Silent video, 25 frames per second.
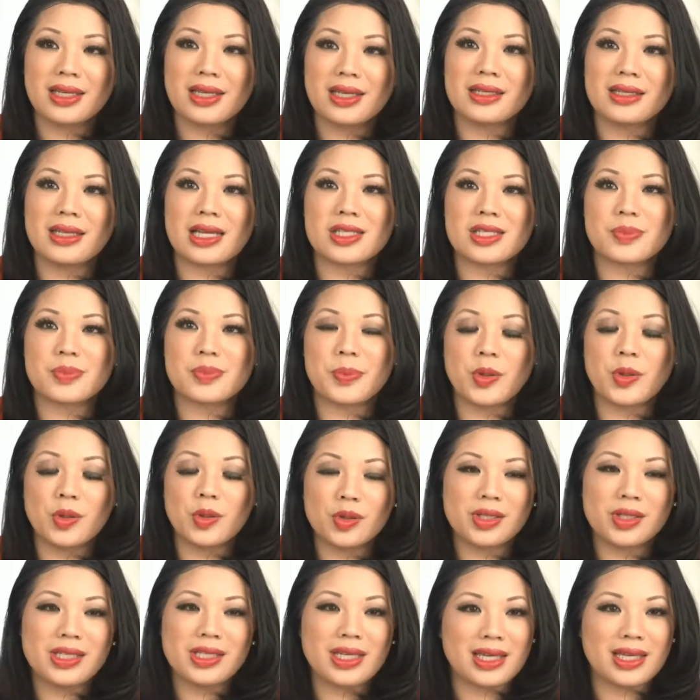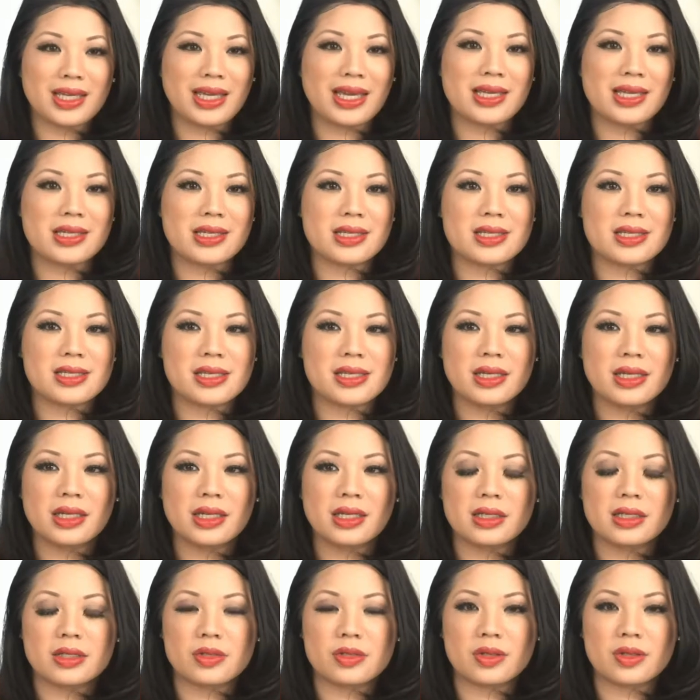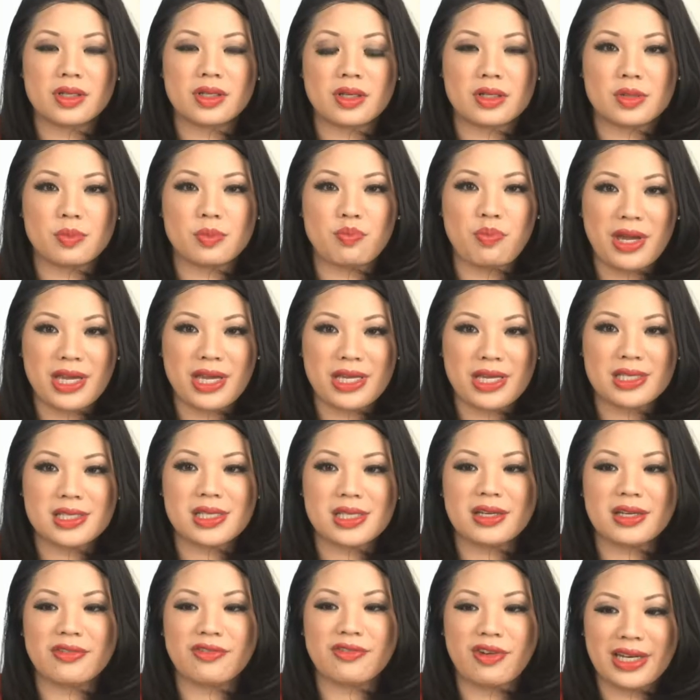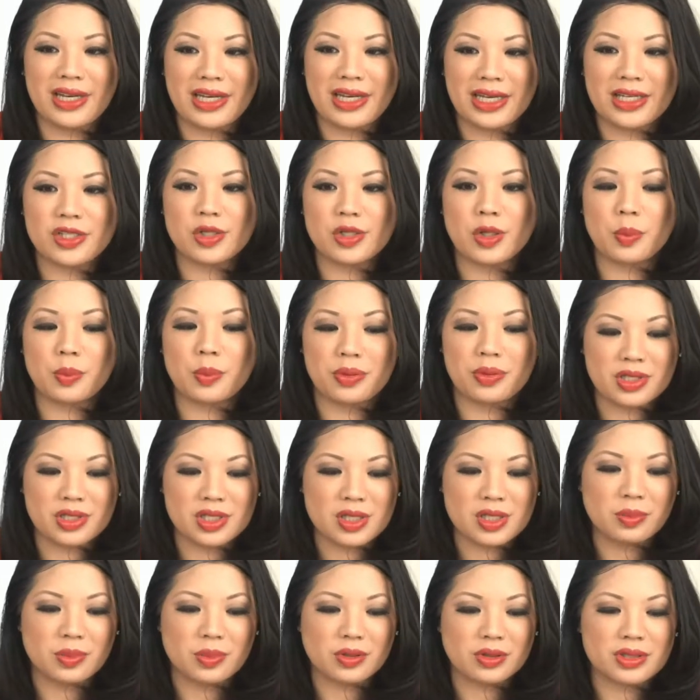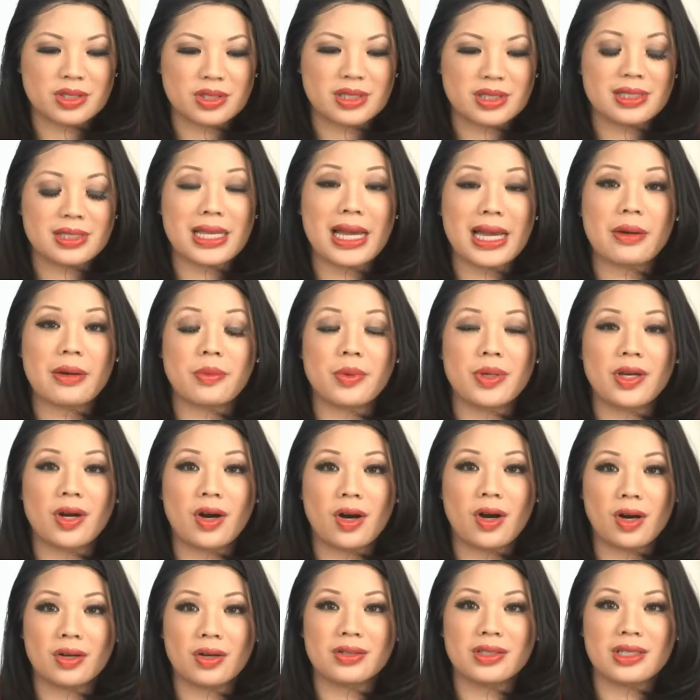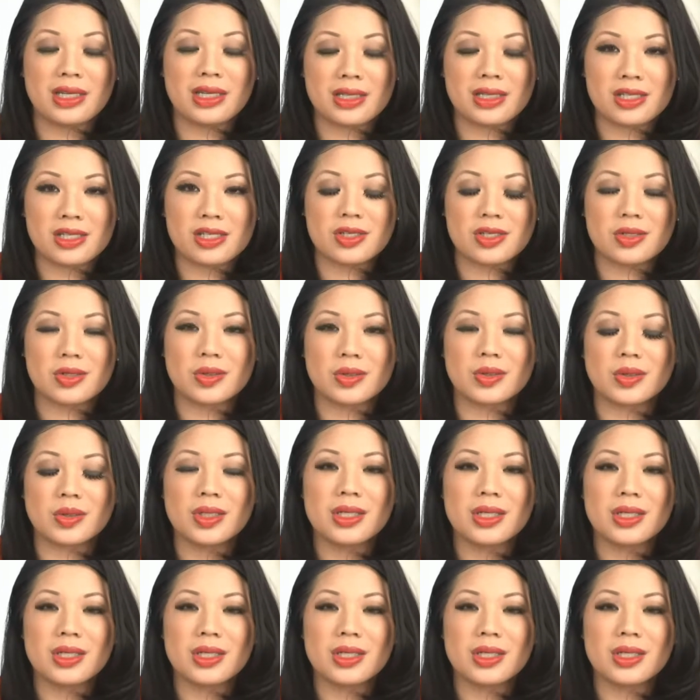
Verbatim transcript: that's pulling against sort of those basic financial principles that we all need to